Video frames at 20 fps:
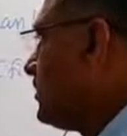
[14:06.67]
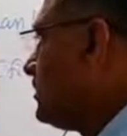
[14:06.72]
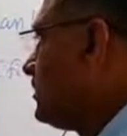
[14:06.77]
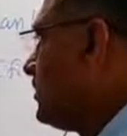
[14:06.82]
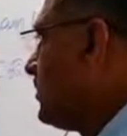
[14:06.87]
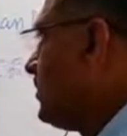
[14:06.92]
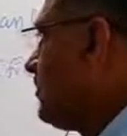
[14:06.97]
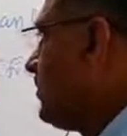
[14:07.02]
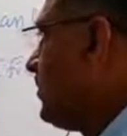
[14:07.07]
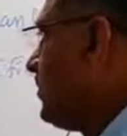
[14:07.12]

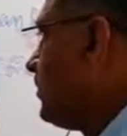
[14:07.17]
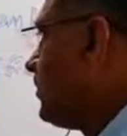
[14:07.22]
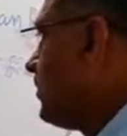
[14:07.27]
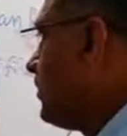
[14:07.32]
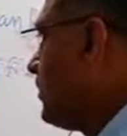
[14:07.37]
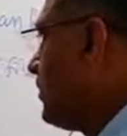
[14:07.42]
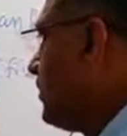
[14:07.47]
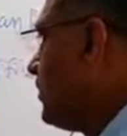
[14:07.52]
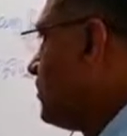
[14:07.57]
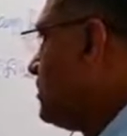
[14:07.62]
is equal
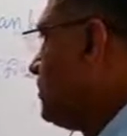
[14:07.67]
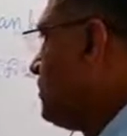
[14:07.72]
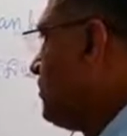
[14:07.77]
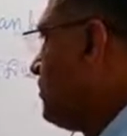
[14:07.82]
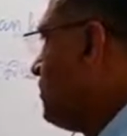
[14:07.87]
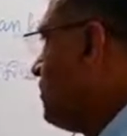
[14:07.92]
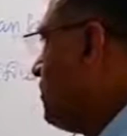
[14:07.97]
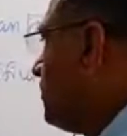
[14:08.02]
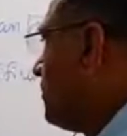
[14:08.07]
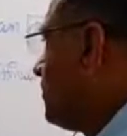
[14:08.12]
to
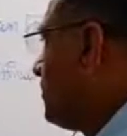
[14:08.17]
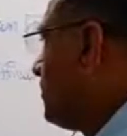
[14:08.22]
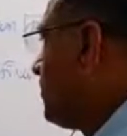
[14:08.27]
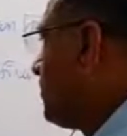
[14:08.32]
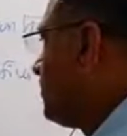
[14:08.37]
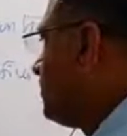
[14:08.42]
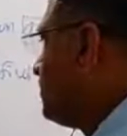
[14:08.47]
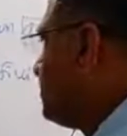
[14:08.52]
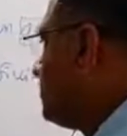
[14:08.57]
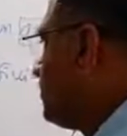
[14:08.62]
assumed mean
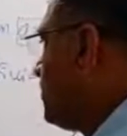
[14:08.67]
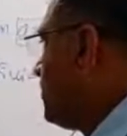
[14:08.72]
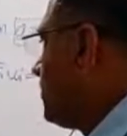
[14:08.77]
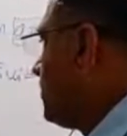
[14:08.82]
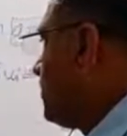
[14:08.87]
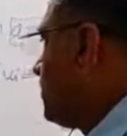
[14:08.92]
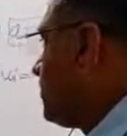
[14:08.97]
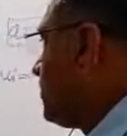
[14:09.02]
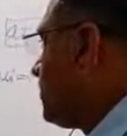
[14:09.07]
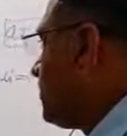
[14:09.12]
plus
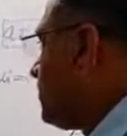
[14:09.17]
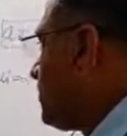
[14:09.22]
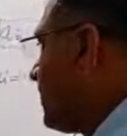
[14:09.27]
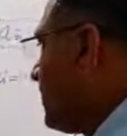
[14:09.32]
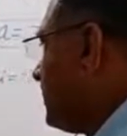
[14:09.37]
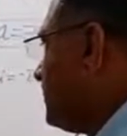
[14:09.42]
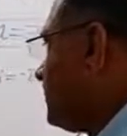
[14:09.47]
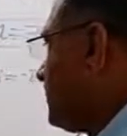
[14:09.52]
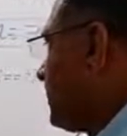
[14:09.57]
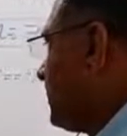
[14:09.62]

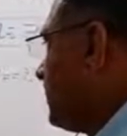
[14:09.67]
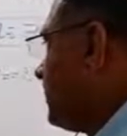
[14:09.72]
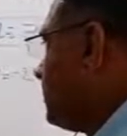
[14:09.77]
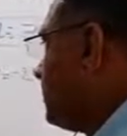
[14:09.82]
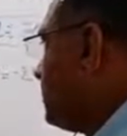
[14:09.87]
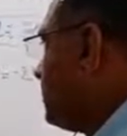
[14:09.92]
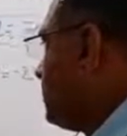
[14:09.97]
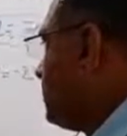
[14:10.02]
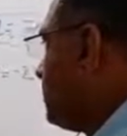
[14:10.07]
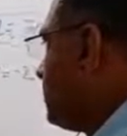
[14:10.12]
class length